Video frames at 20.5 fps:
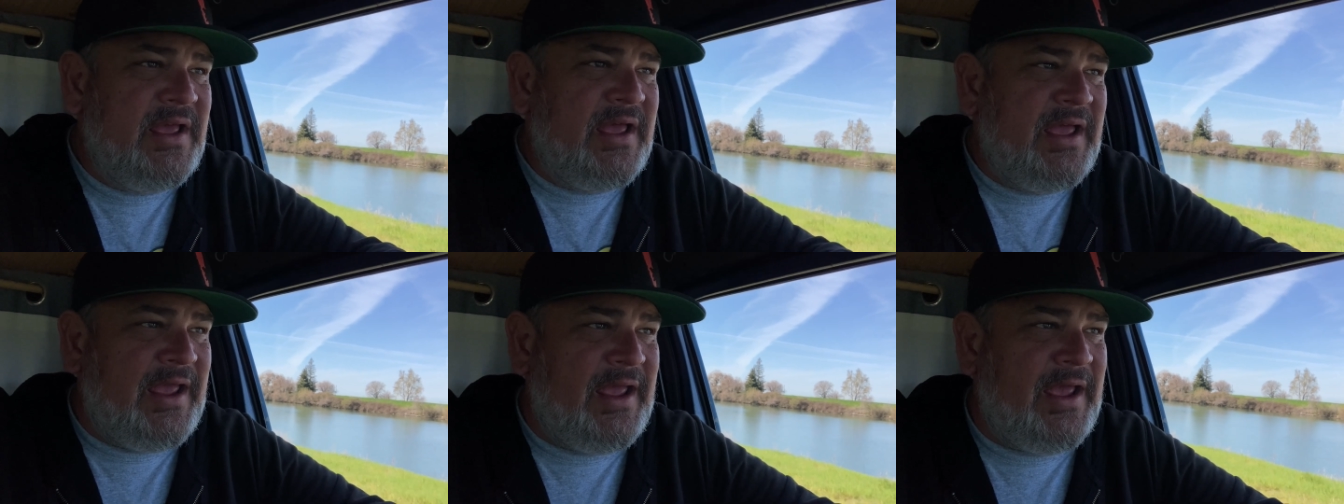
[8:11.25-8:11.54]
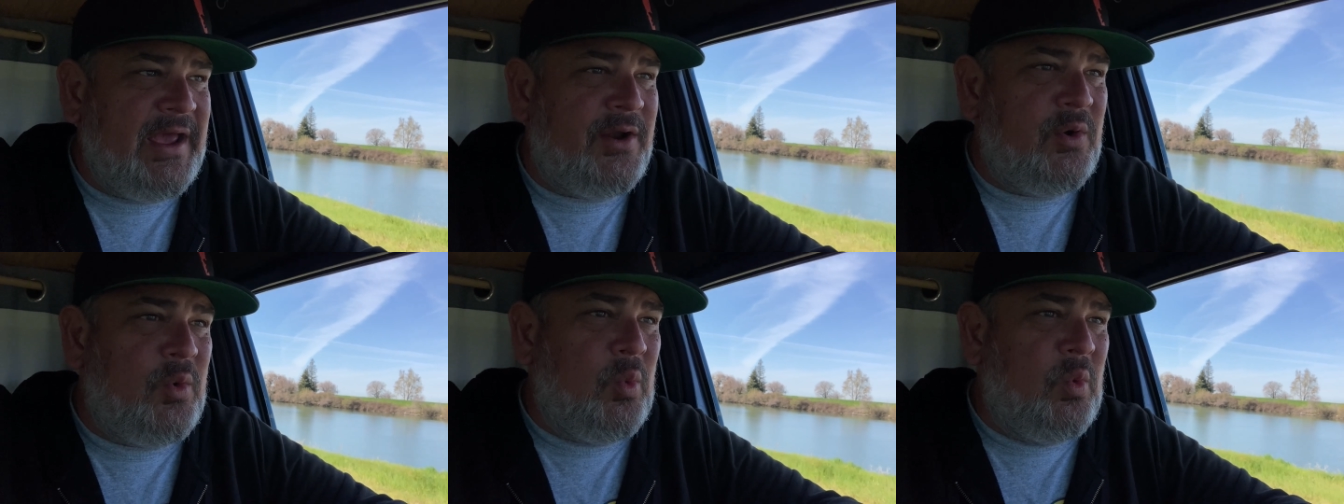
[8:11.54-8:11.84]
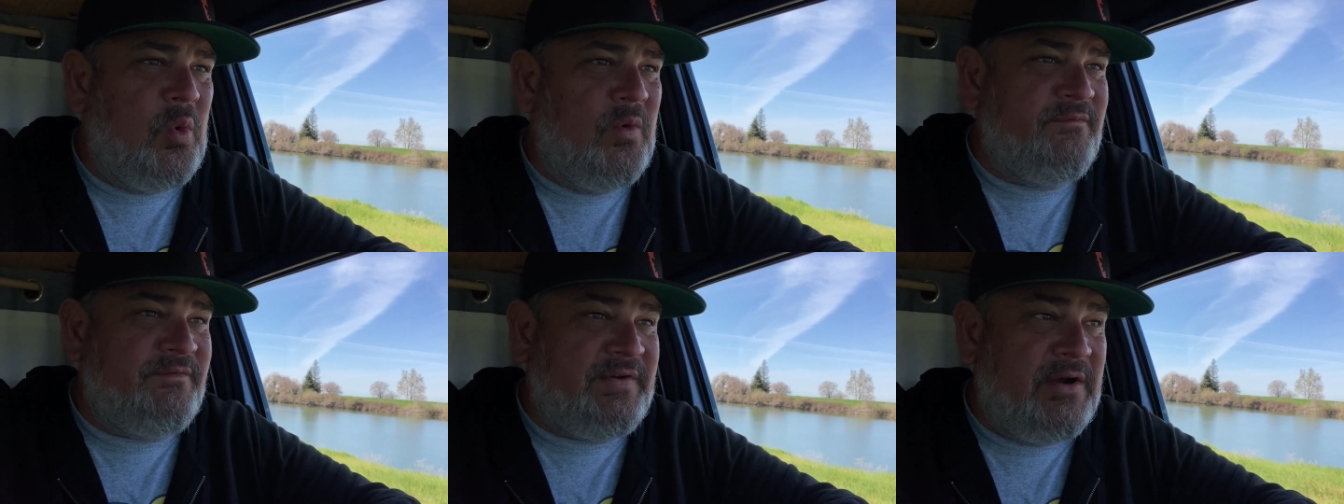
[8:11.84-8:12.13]
and
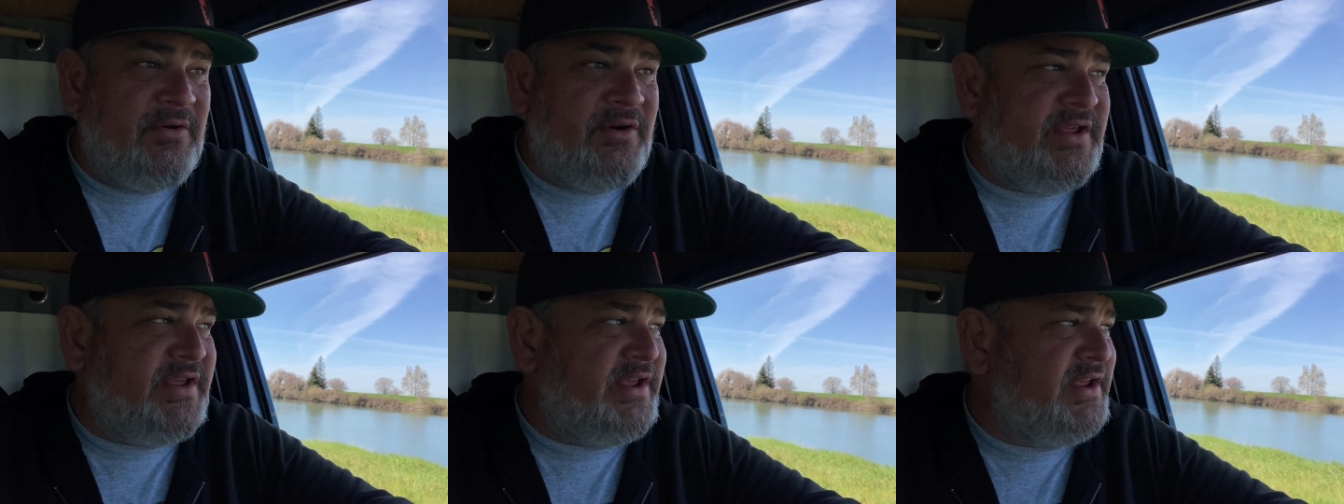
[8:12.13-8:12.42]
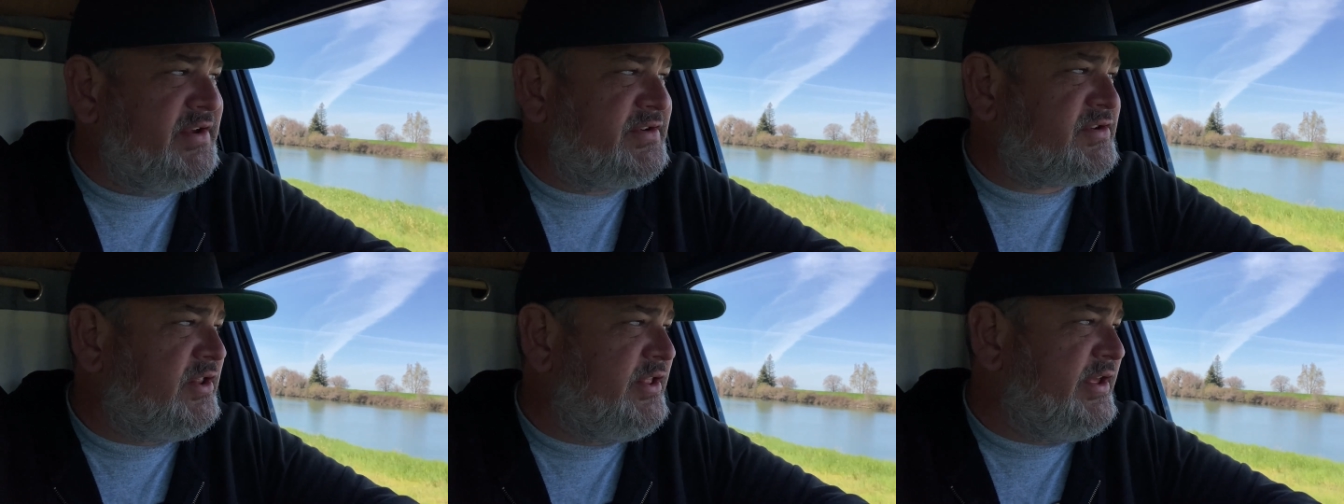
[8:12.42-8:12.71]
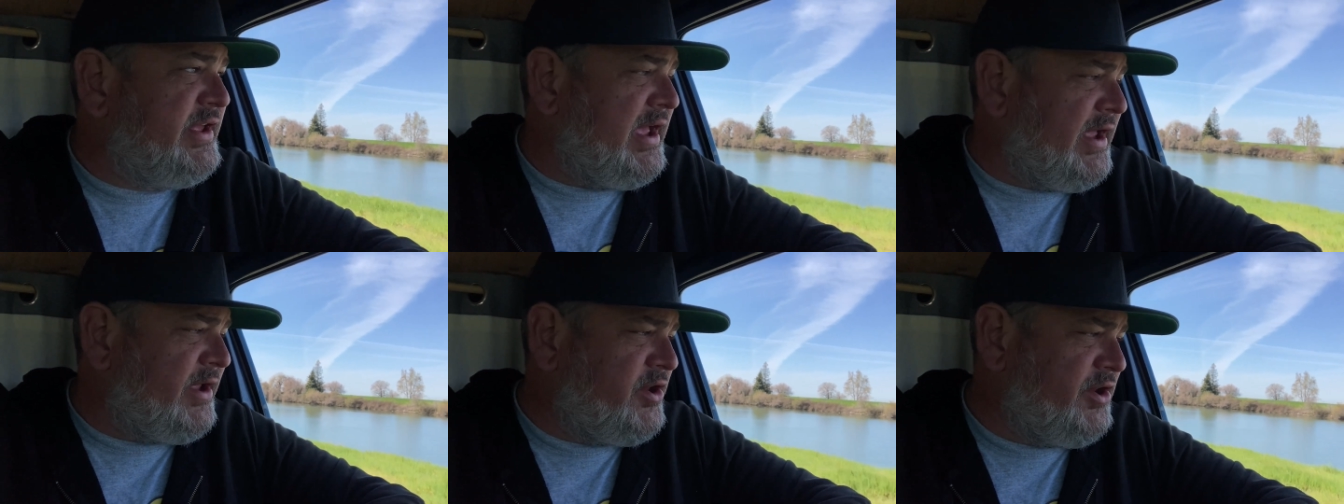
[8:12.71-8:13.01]
very
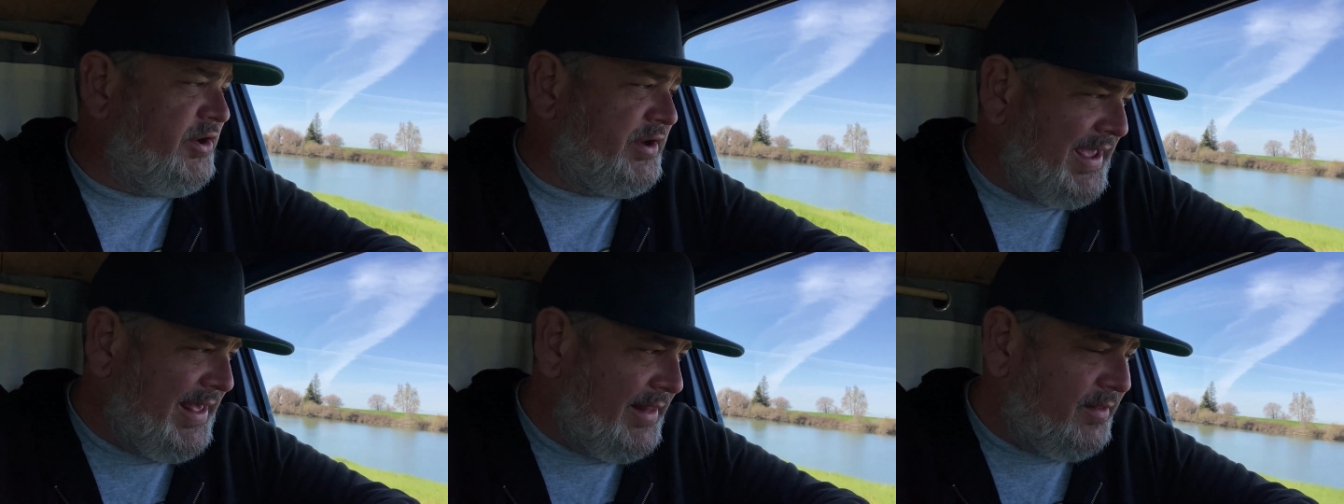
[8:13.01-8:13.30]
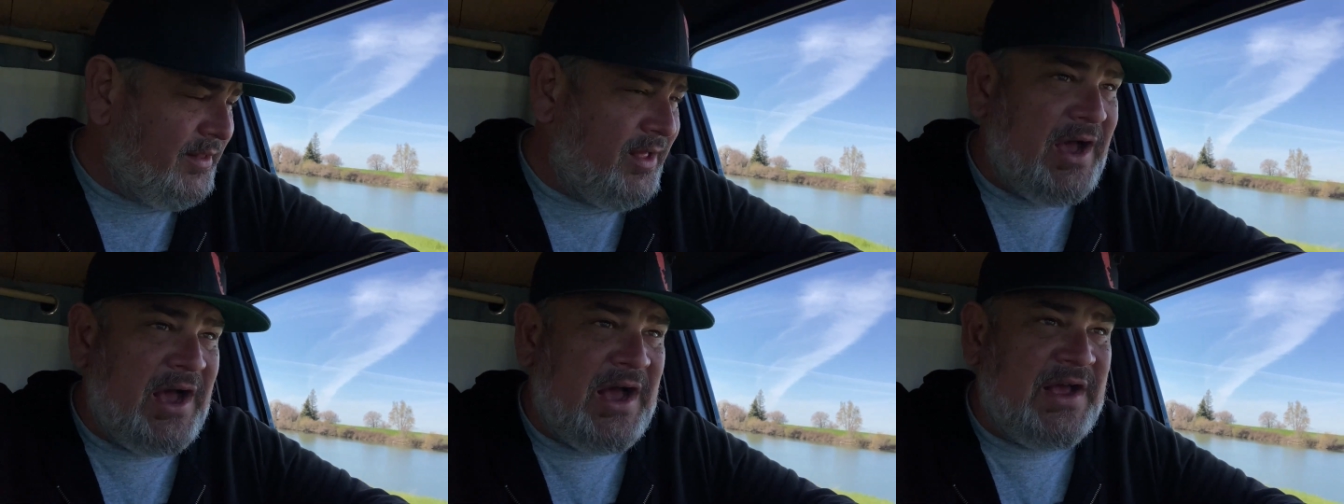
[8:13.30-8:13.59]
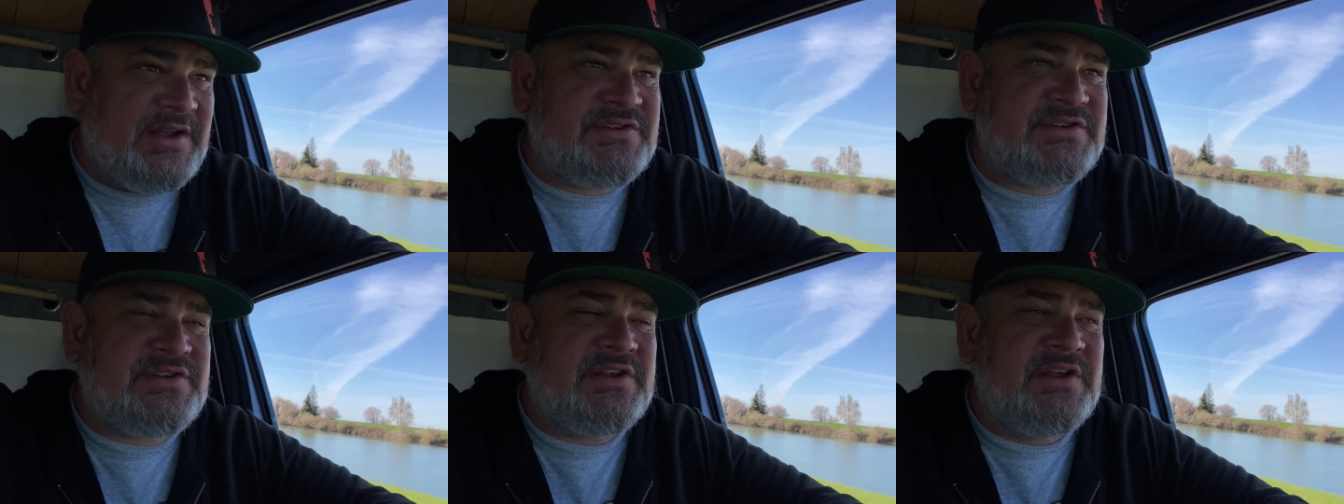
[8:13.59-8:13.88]
easily I could get
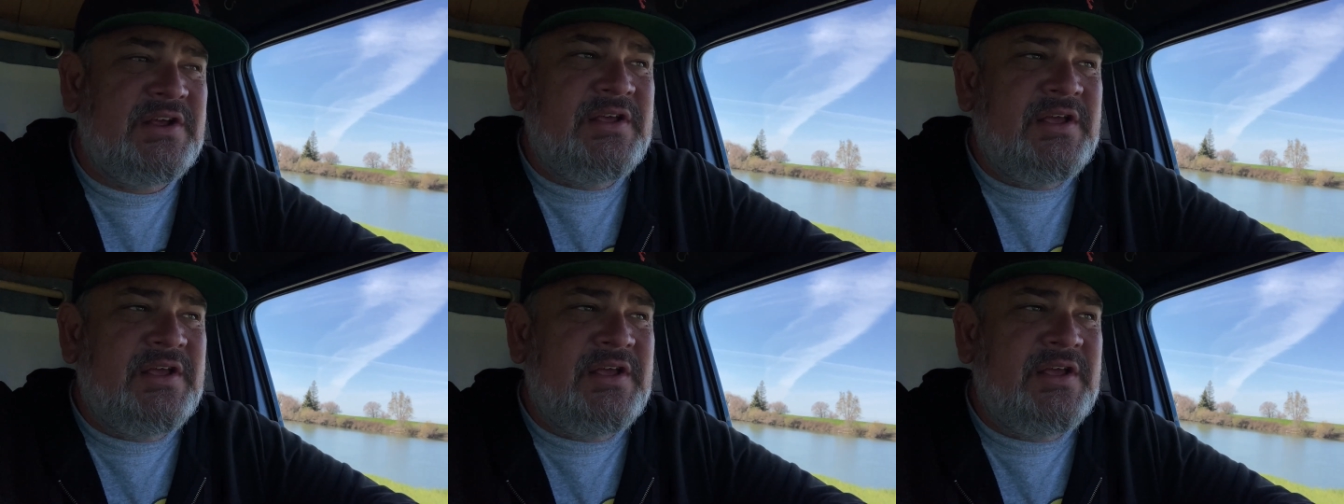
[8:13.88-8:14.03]
lost.